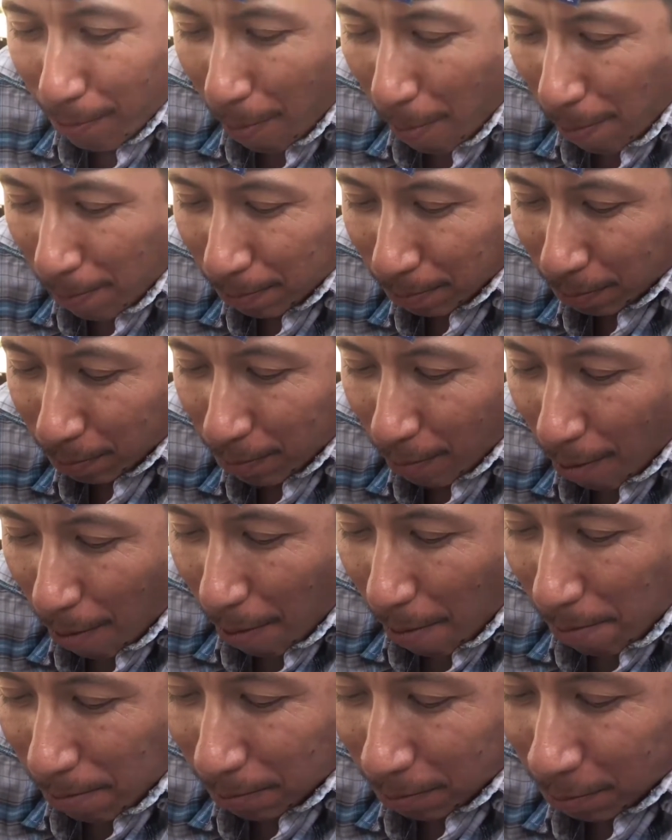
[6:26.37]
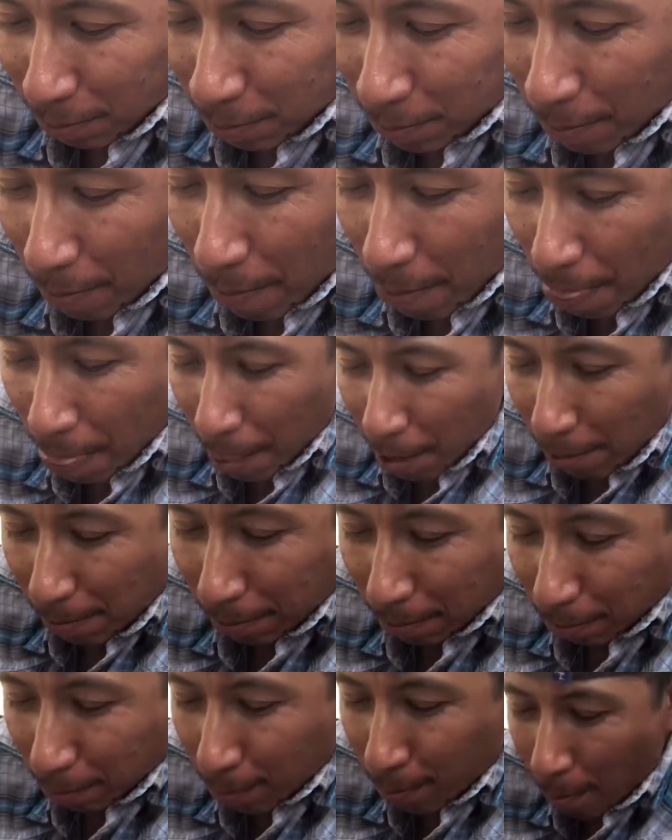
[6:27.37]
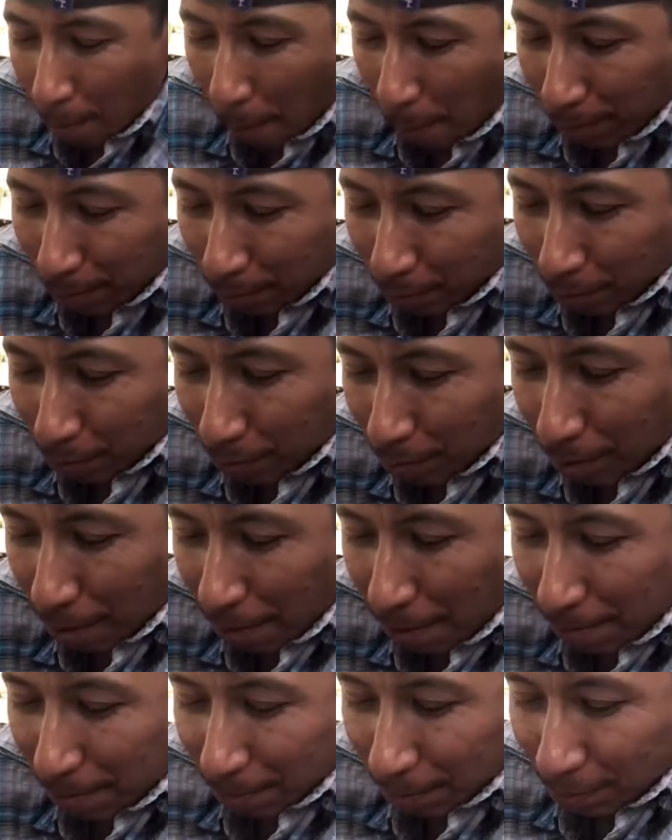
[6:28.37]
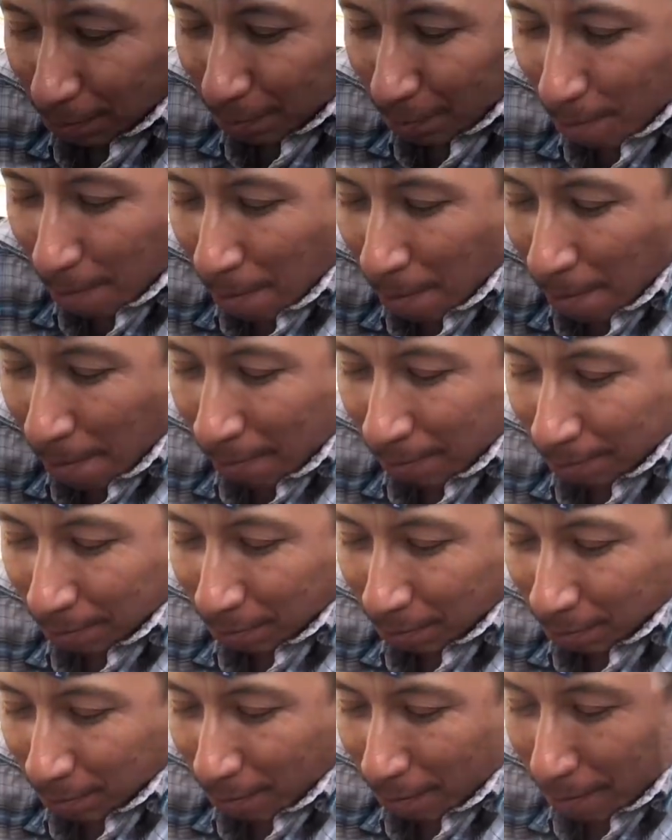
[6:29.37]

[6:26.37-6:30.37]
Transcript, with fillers: 25 bucks. I mean, like she said, if